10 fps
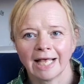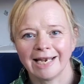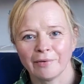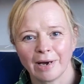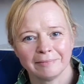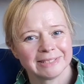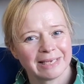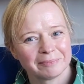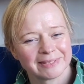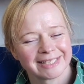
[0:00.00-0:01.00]
Hello, I'm
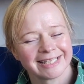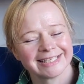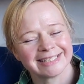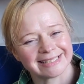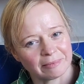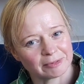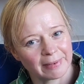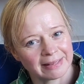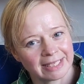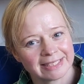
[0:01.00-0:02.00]
Debs. This is Debs
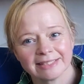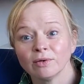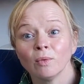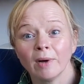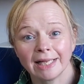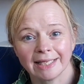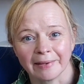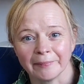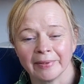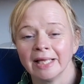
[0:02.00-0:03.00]
Made This. Welcome.
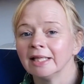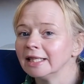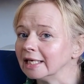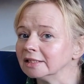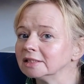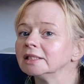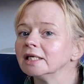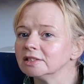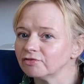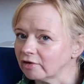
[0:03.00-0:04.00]
This
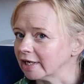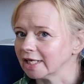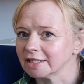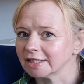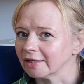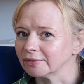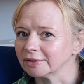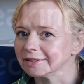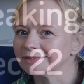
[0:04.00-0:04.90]
is Friday Sews.